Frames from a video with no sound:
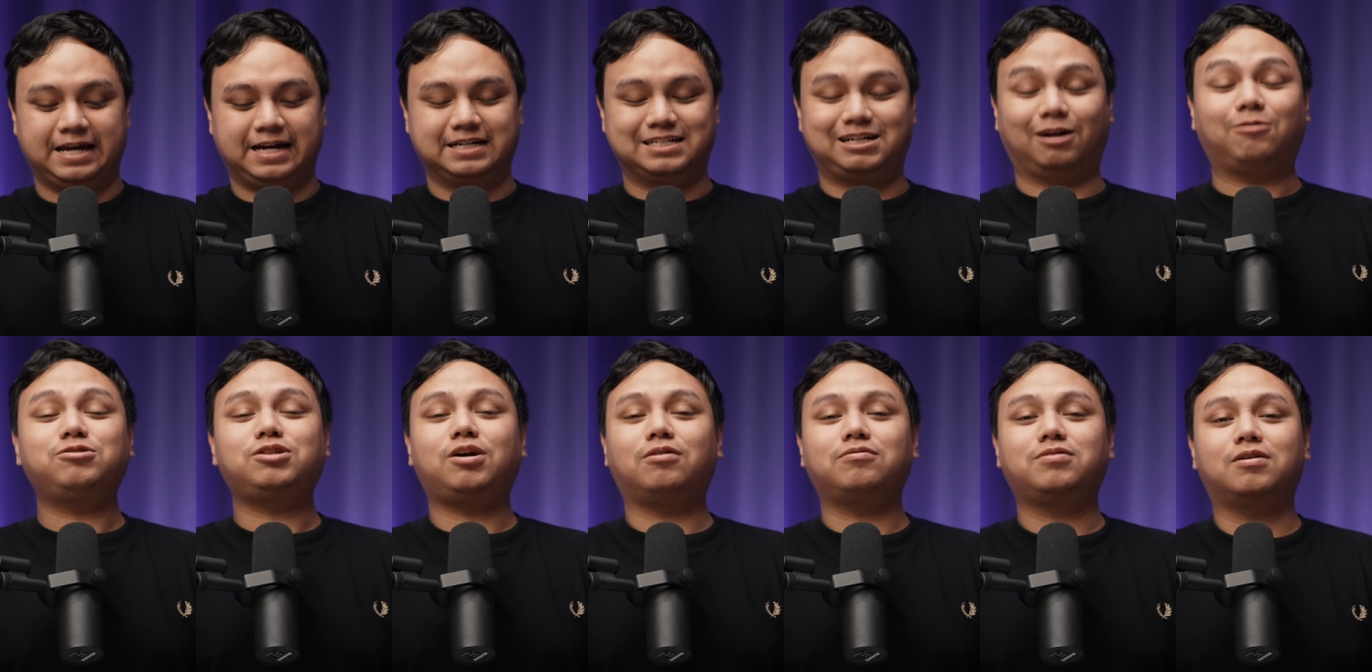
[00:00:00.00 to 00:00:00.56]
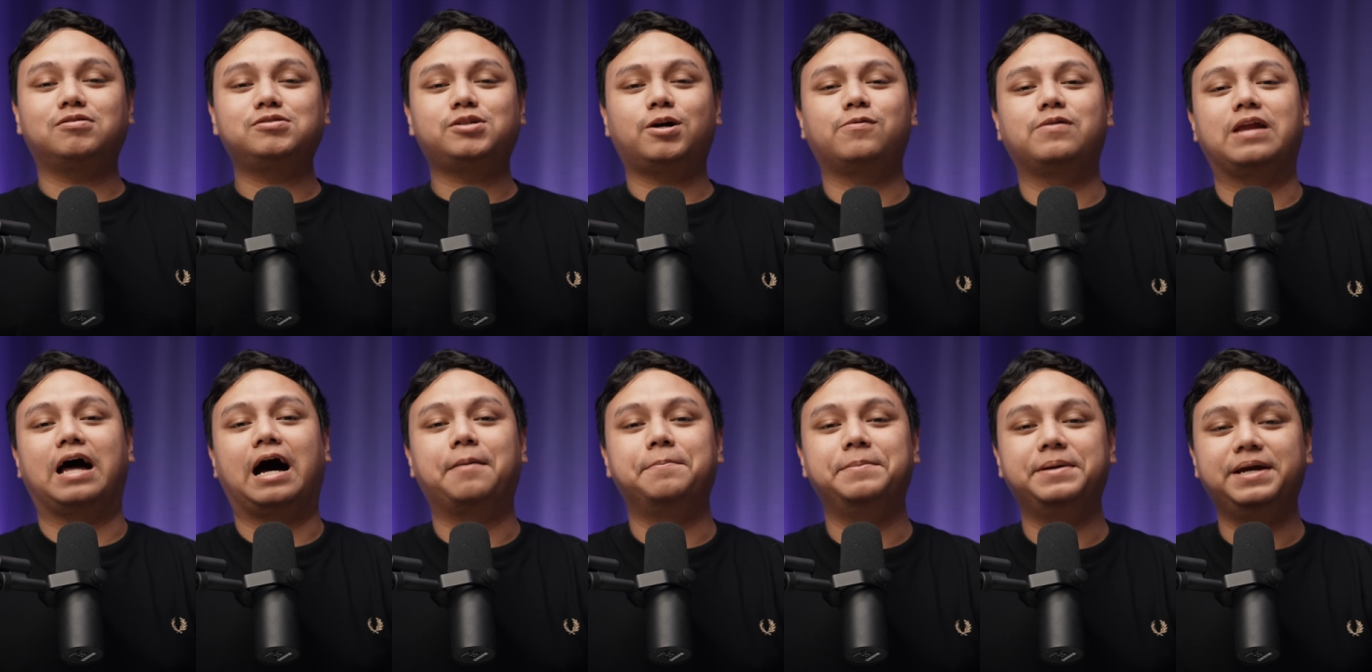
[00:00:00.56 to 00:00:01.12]
thou shalt
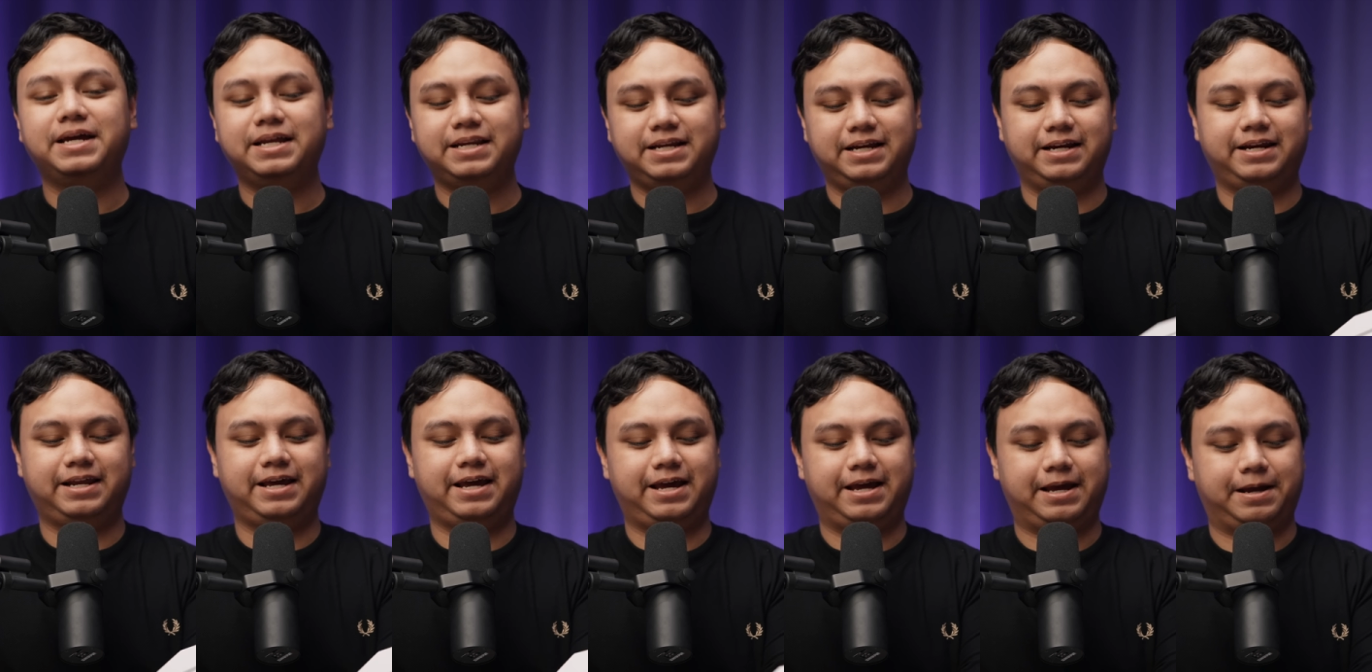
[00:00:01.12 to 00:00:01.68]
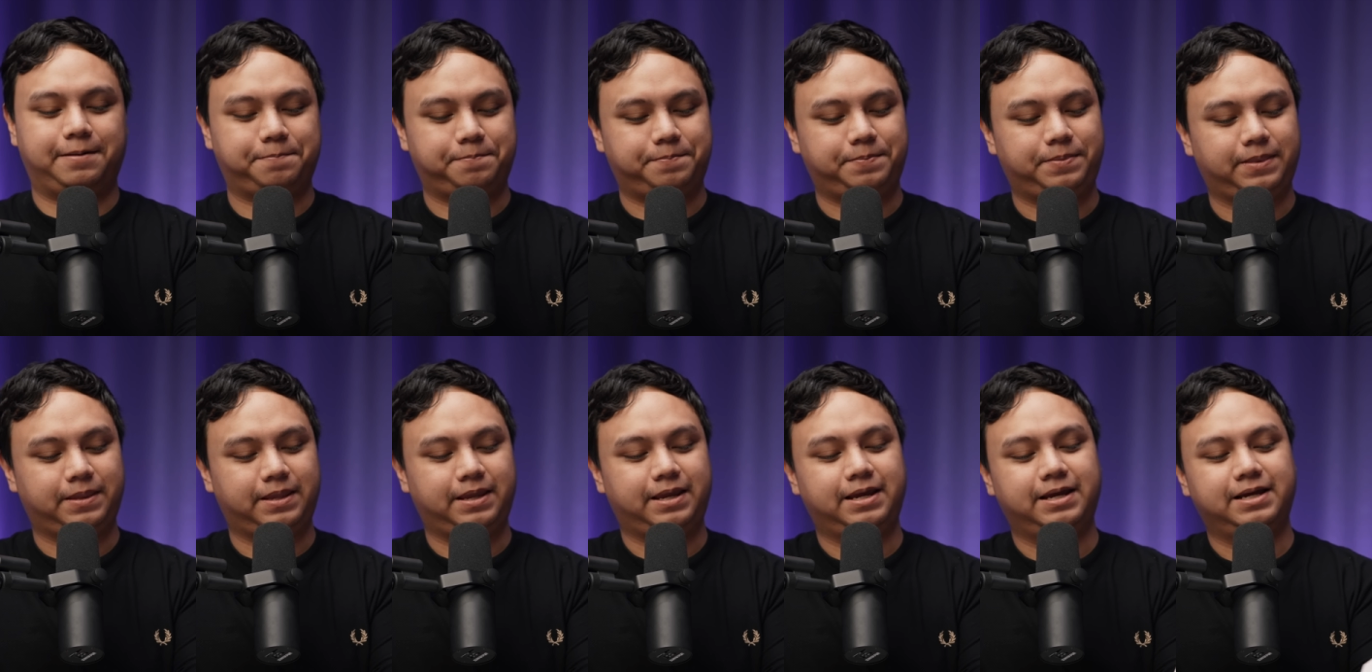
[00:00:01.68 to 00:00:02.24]
la mini de
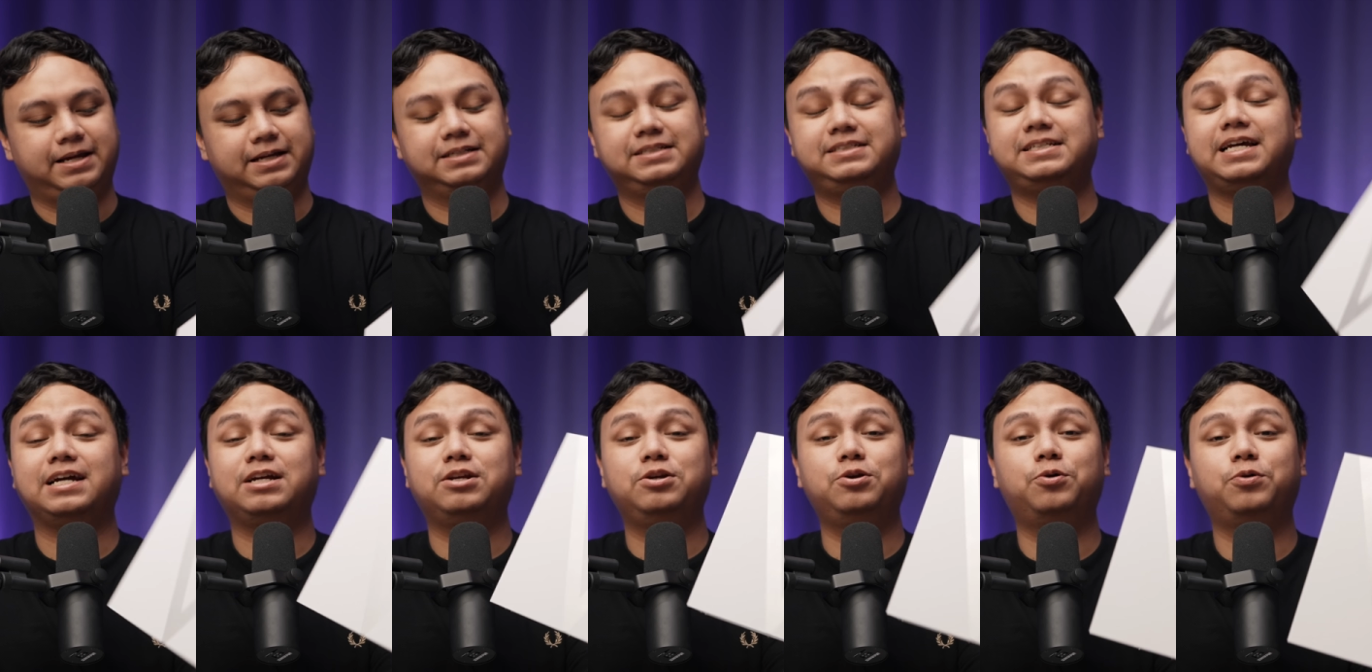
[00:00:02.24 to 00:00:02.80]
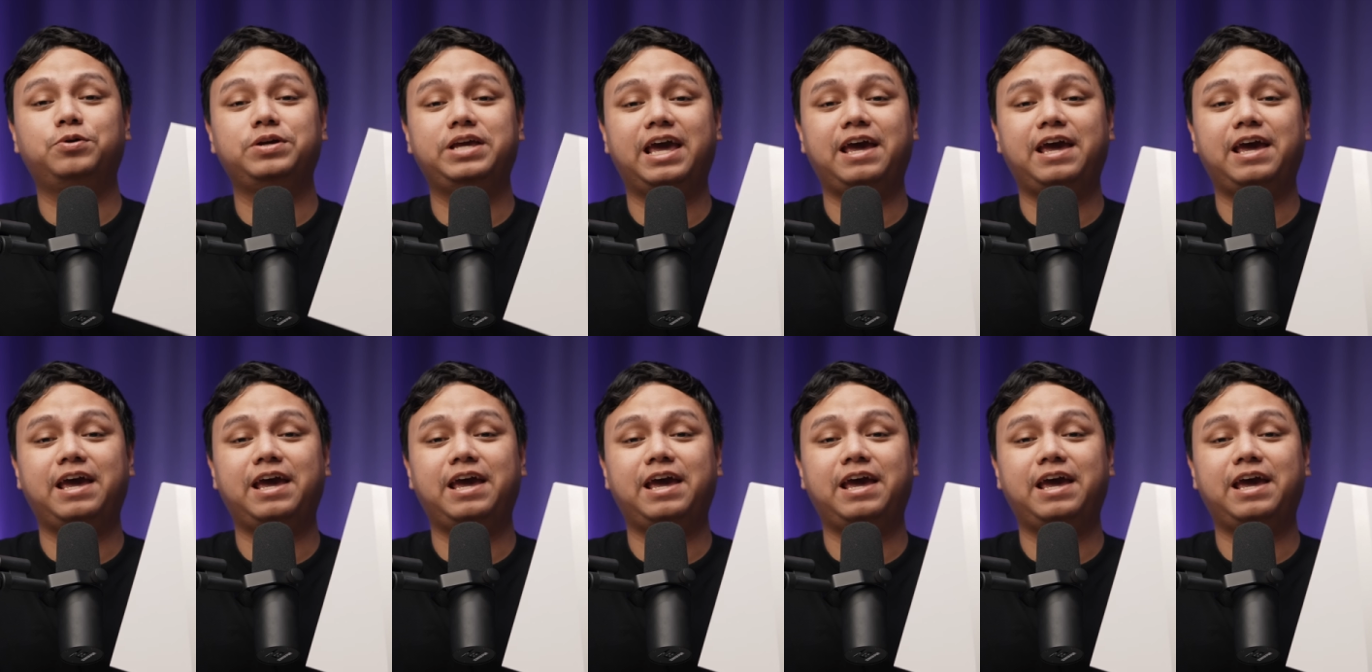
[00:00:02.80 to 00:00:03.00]
Tecno